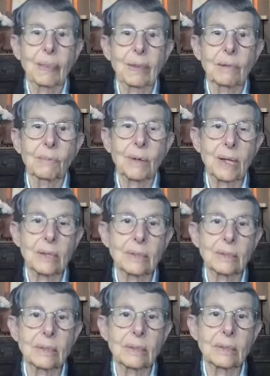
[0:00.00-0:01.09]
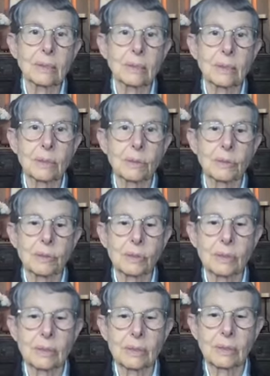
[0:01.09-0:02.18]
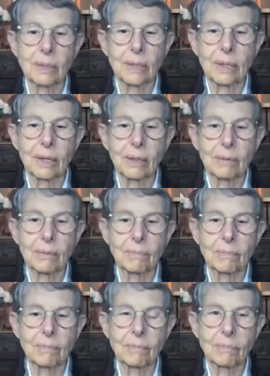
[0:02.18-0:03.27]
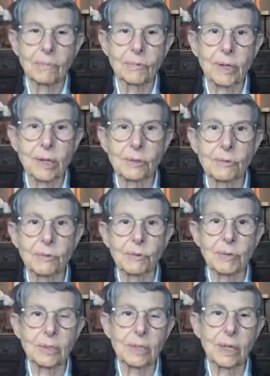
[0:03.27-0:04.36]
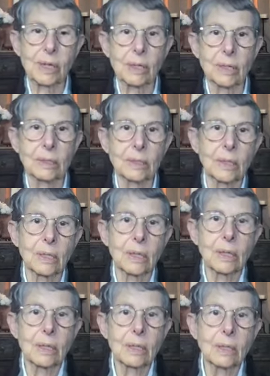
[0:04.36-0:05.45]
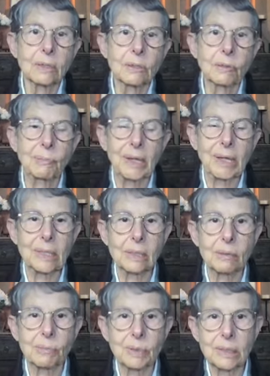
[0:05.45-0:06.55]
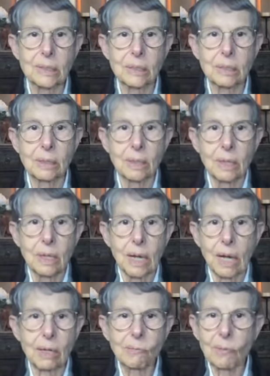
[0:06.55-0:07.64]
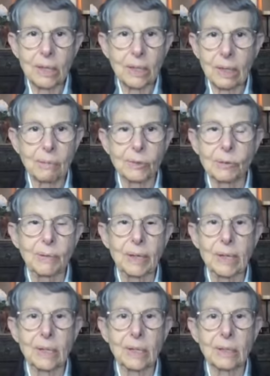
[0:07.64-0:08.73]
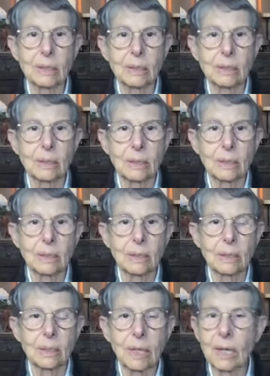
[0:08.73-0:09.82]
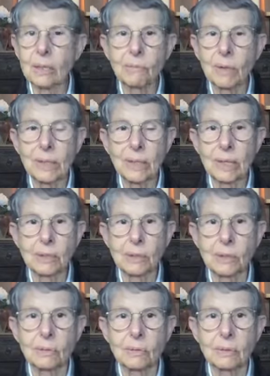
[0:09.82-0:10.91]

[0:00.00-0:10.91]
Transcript: when those treks through the Sahara took place was, I don't want to come to awakening. I don't want Kensho.